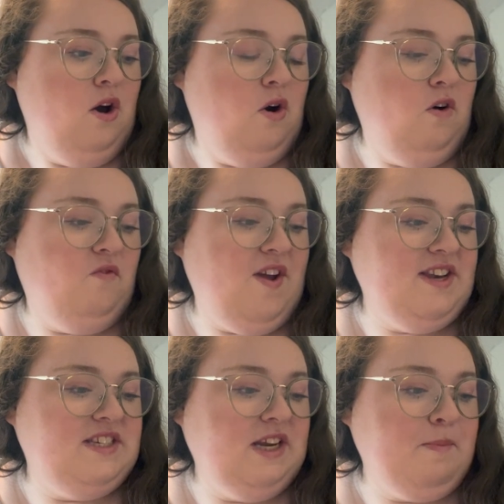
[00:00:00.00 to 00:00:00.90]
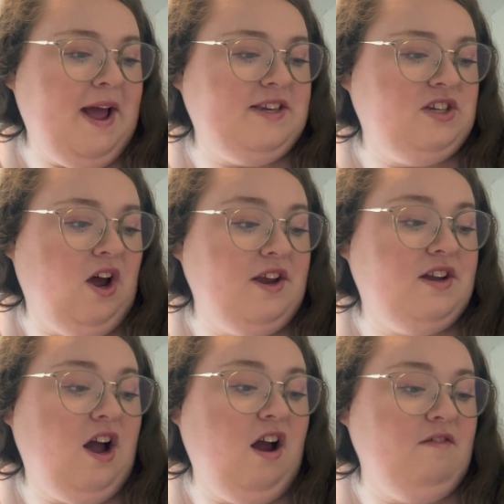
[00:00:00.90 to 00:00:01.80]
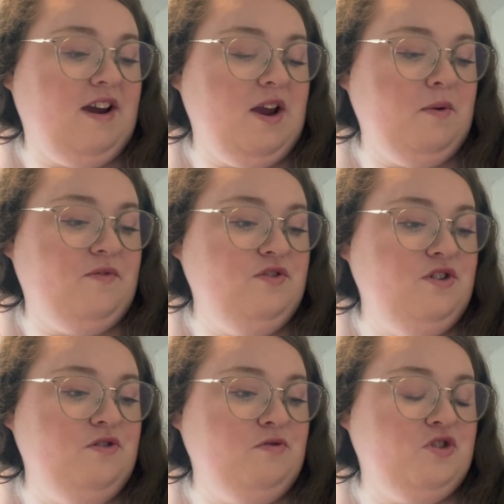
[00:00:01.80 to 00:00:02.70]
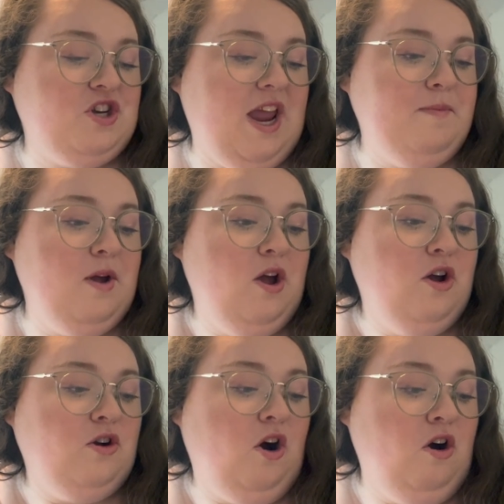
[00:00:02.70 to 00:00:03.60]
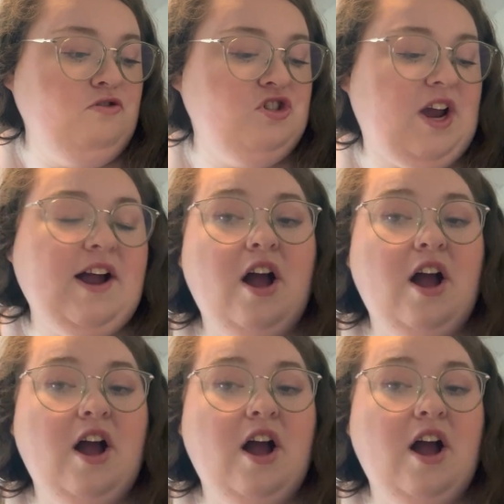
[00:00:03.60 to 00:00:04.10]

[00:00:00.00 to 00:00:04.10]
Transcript: Authentic pad thai curry with noodle shape konjac.